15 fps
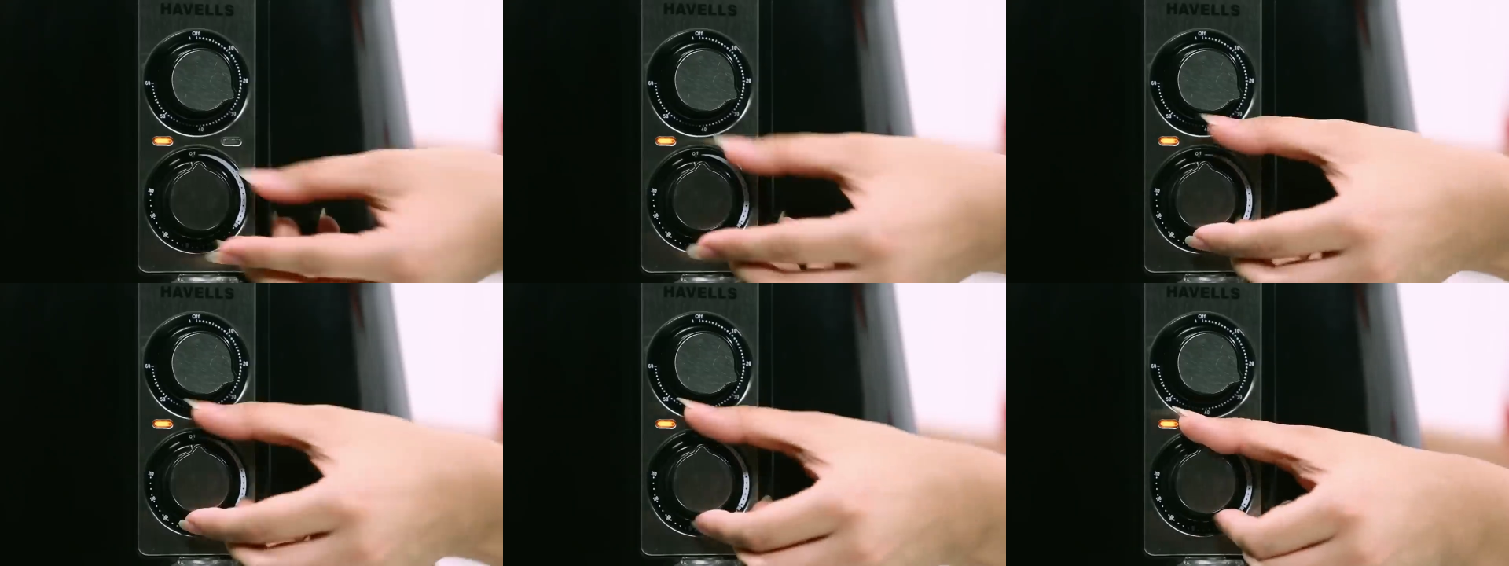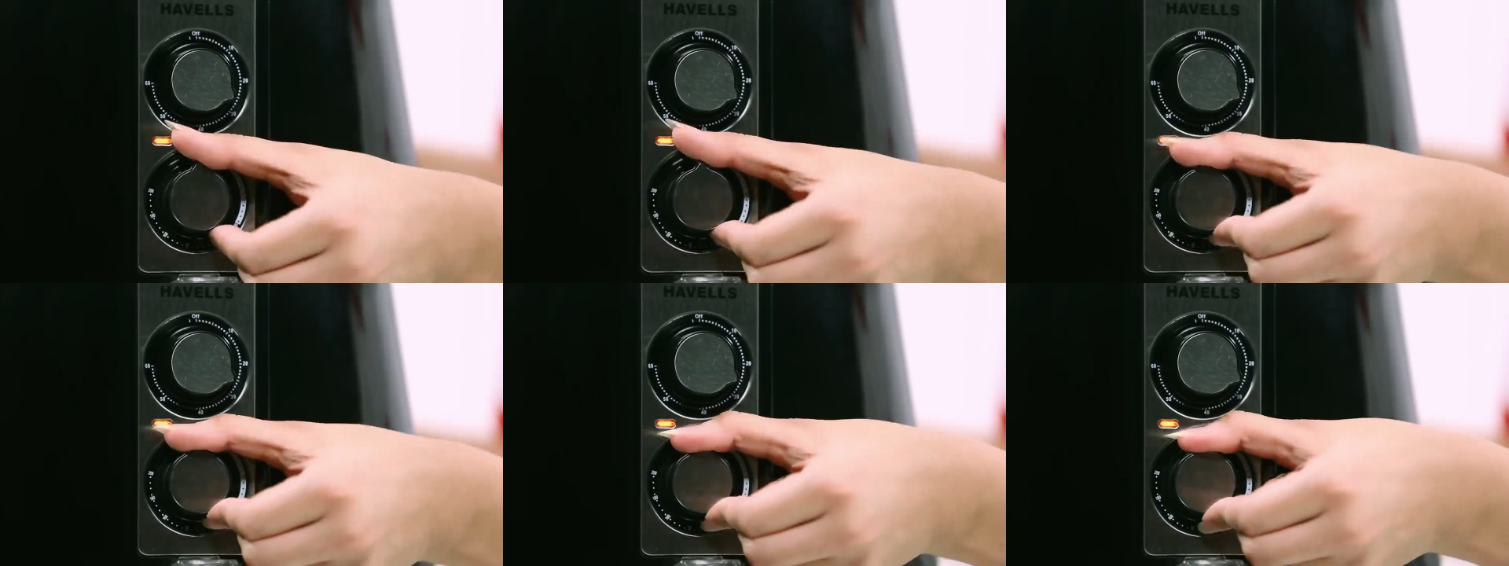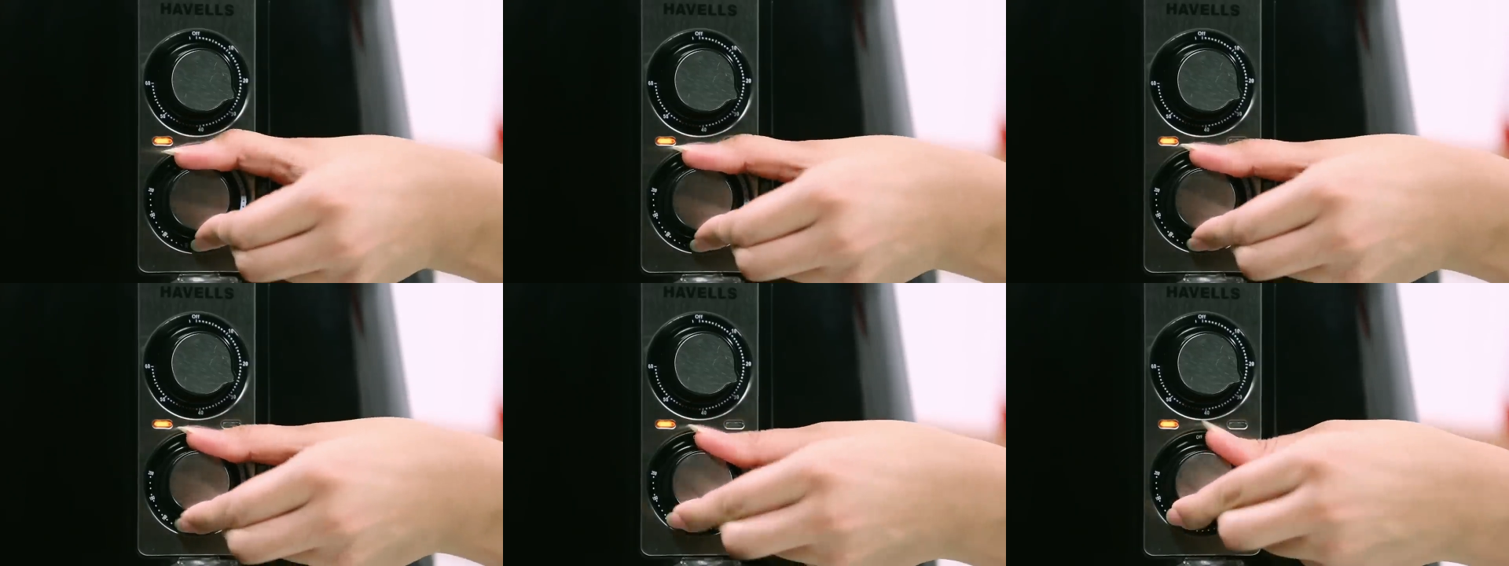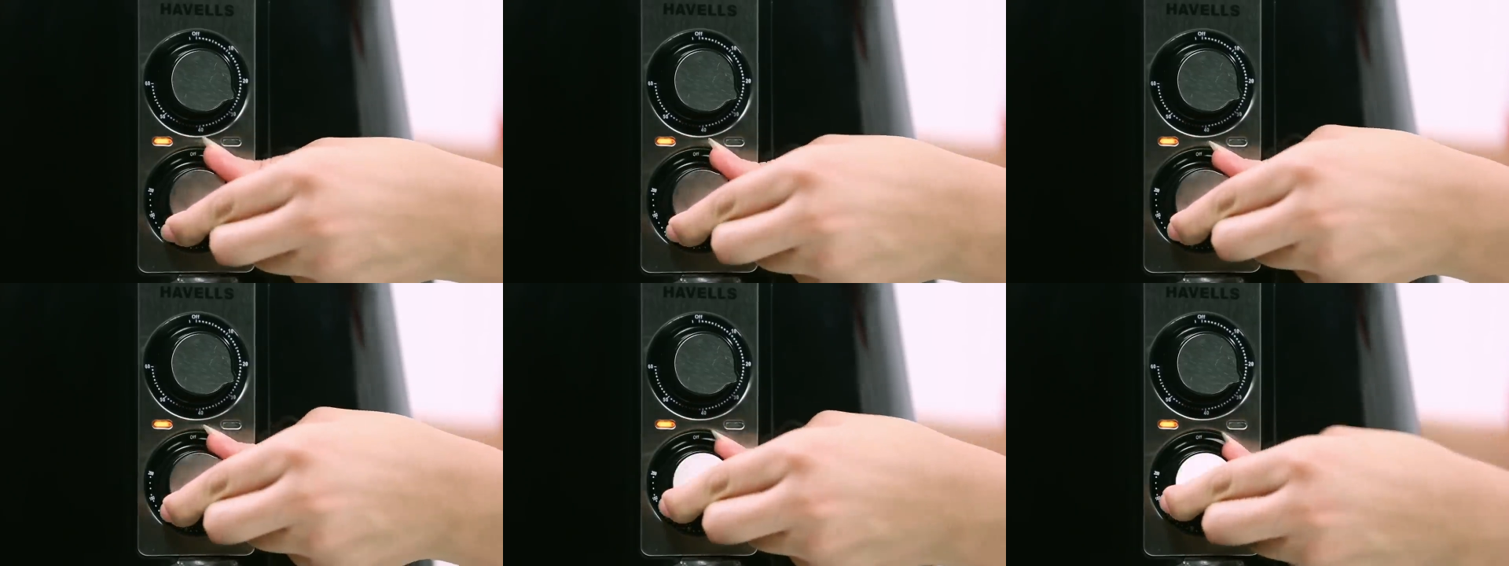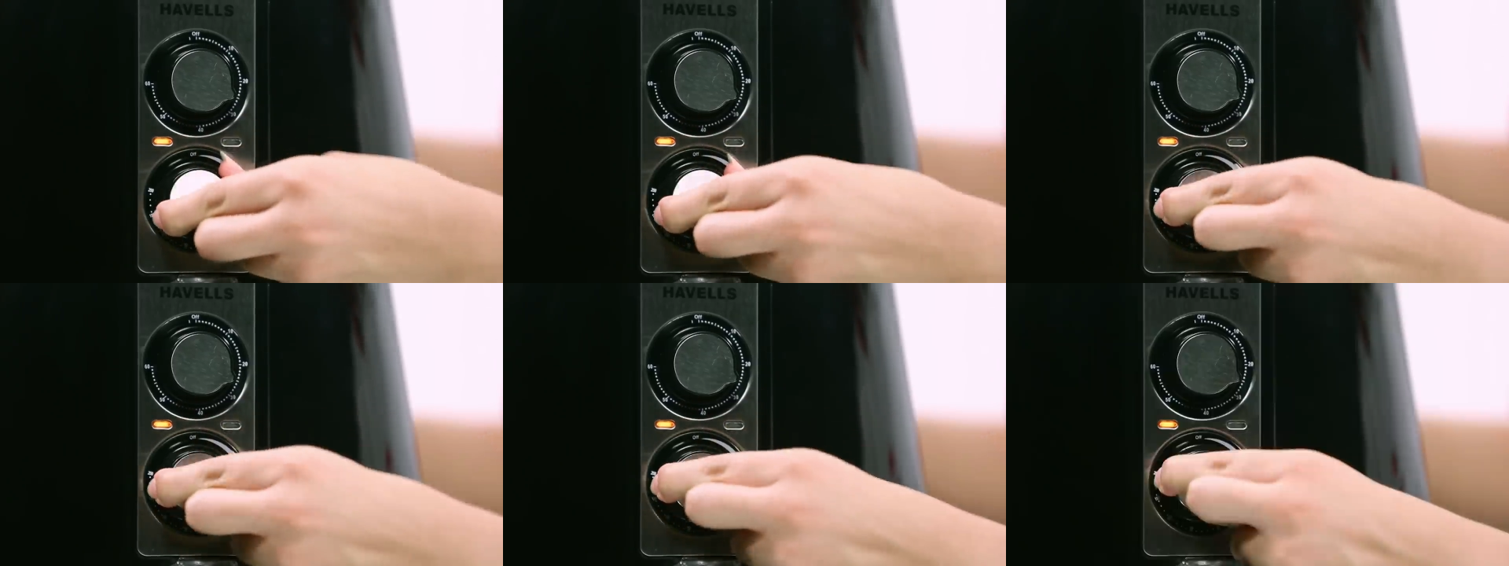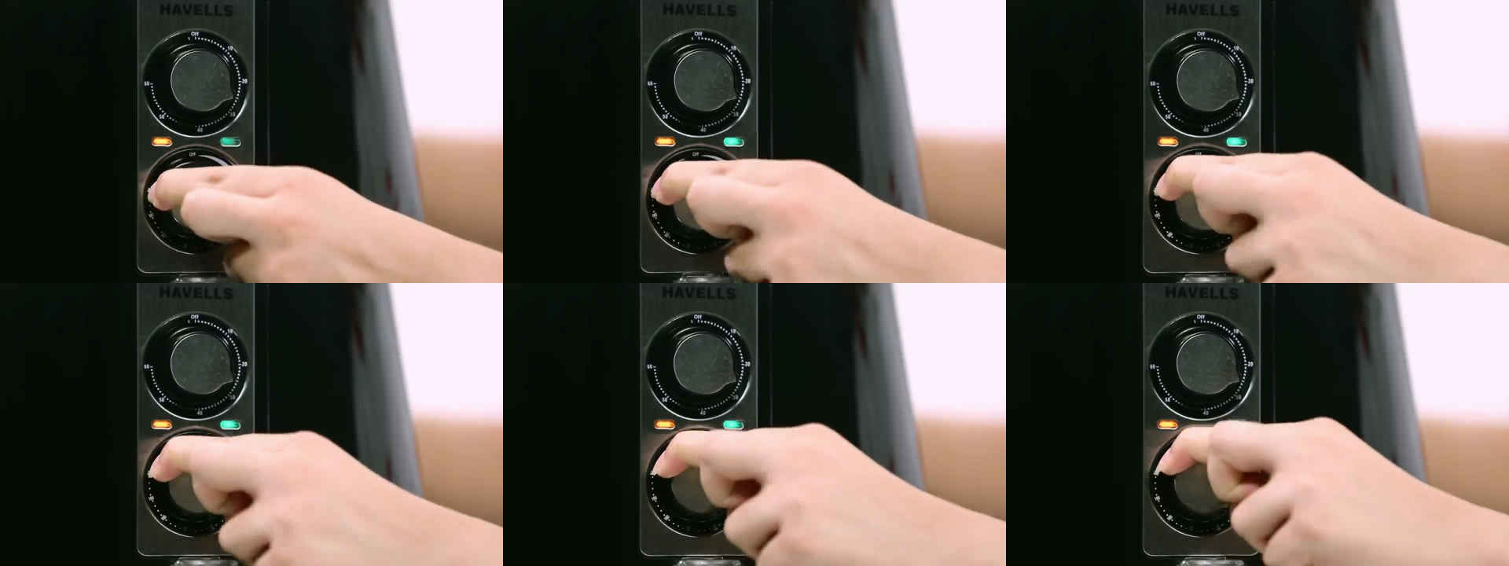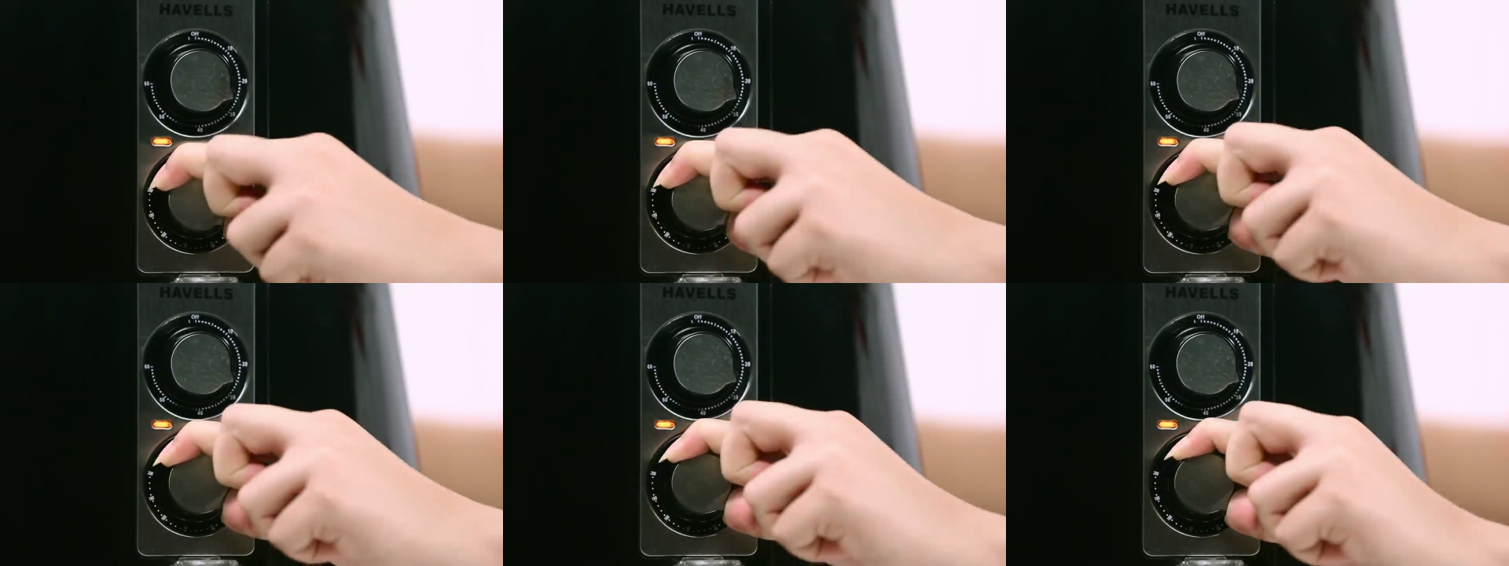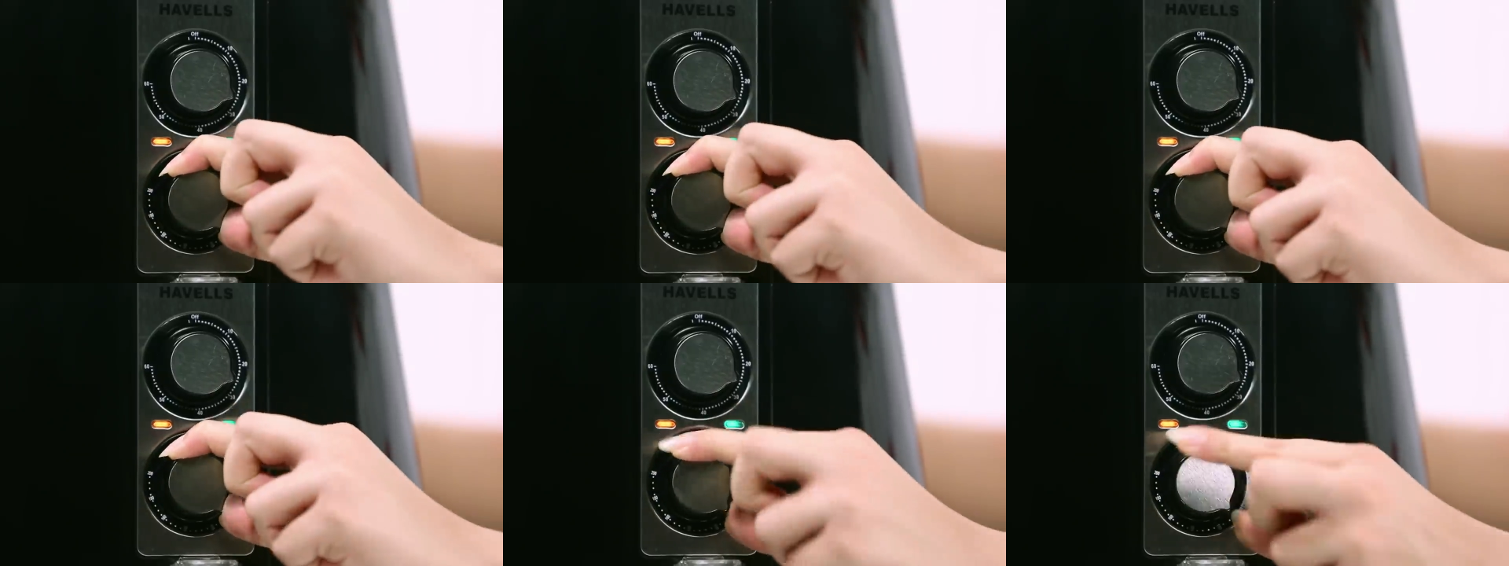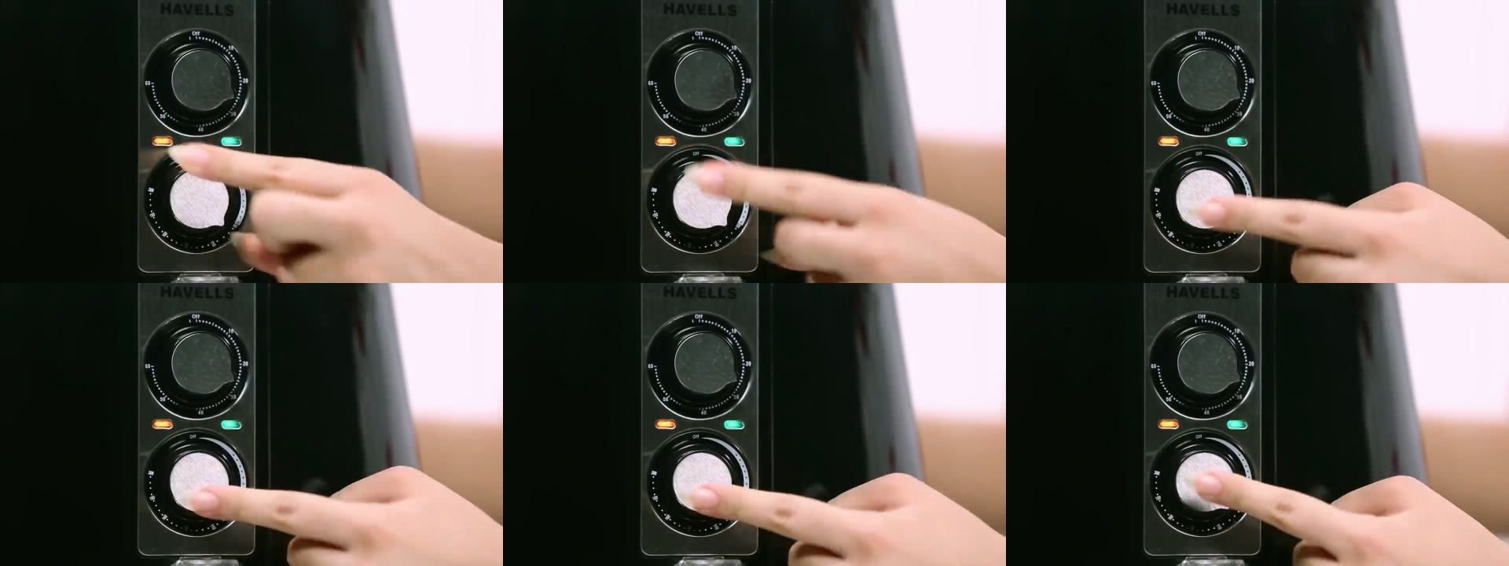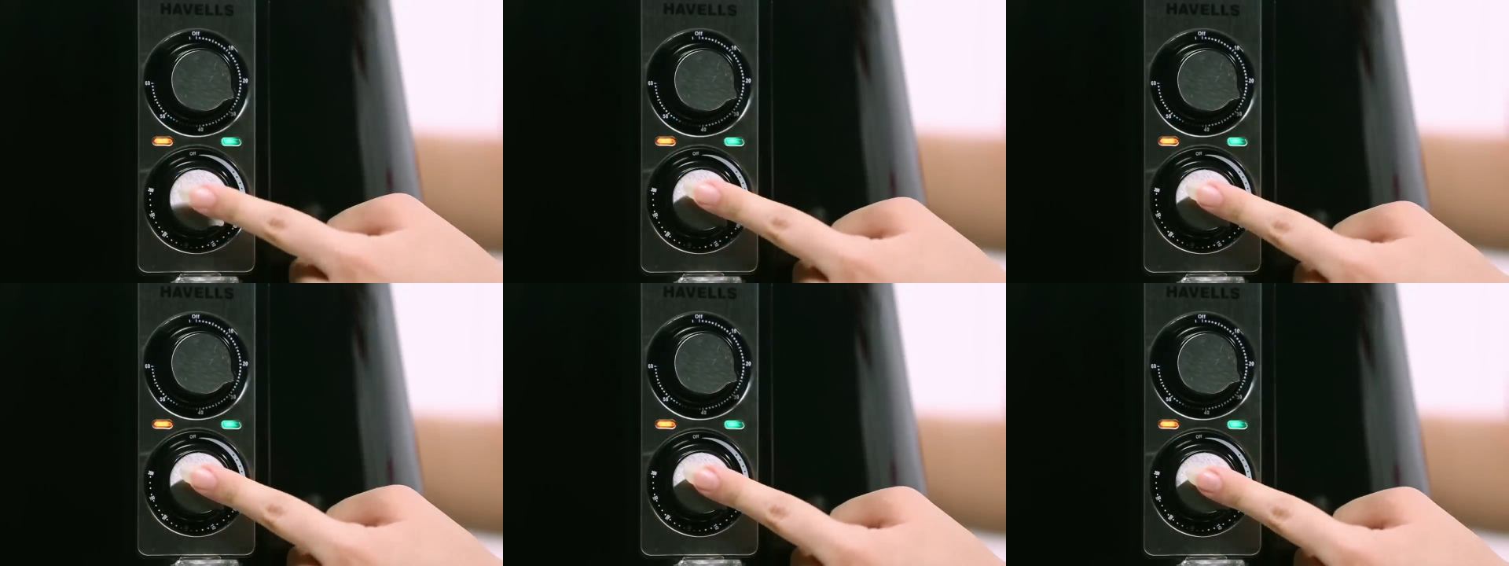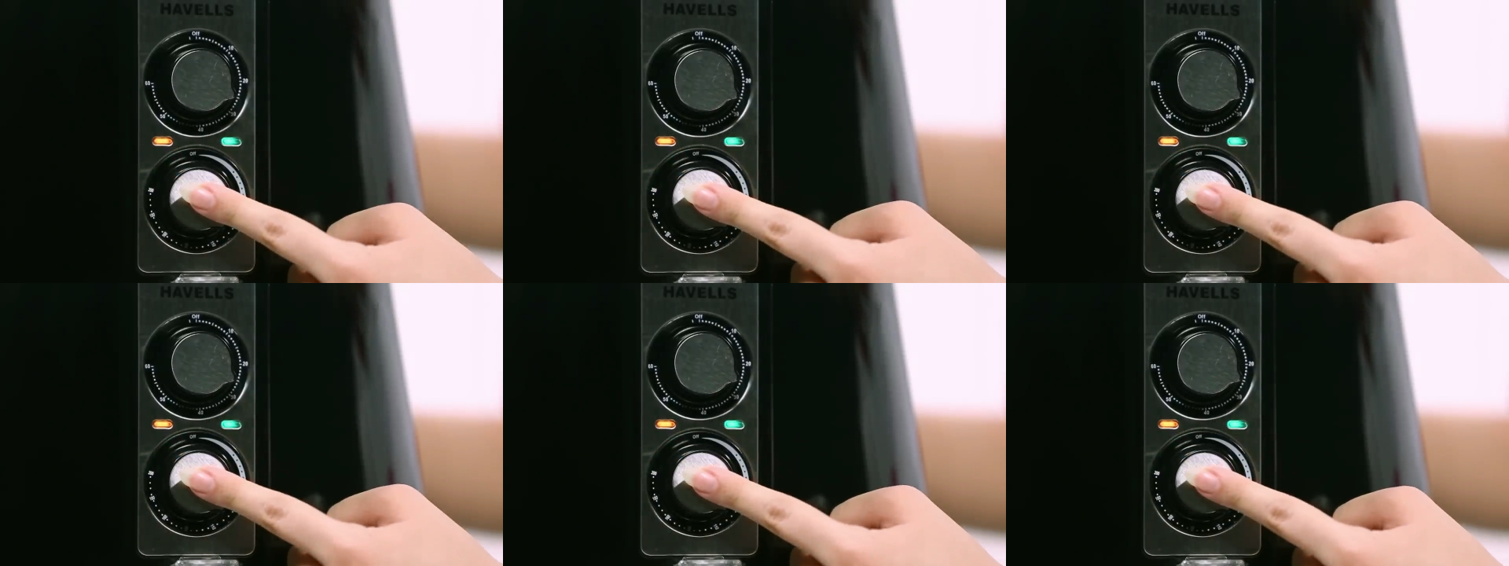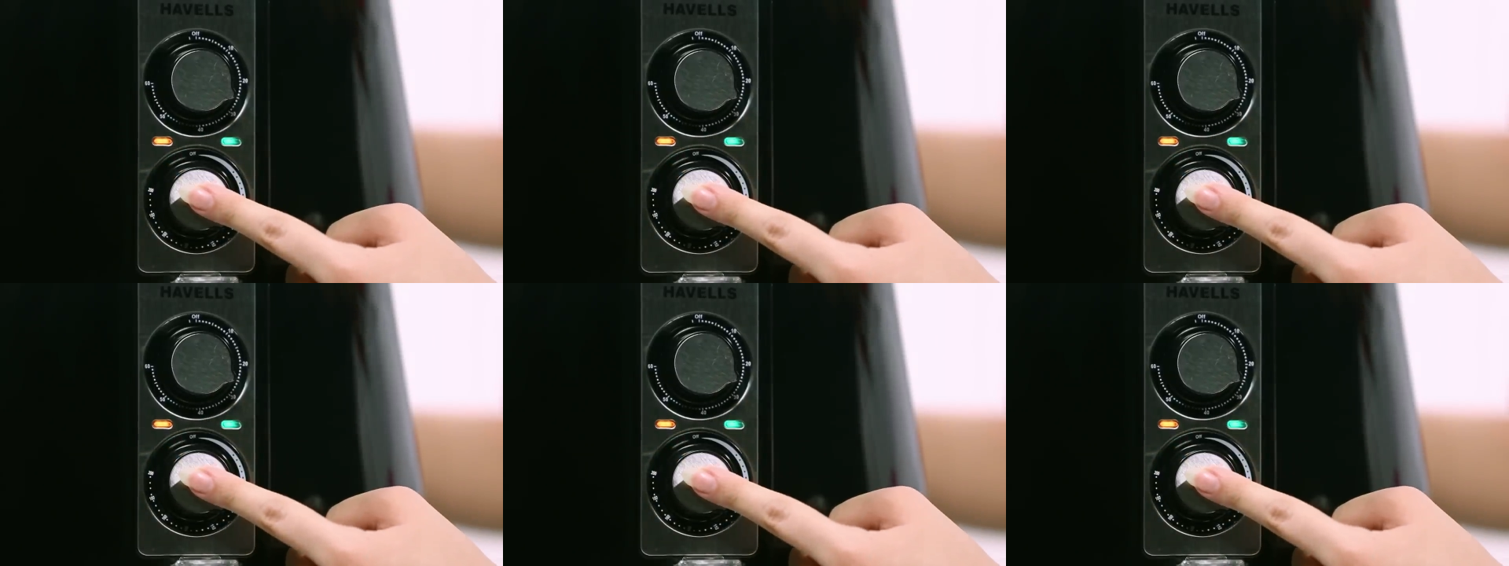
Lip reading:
(no speaker visible)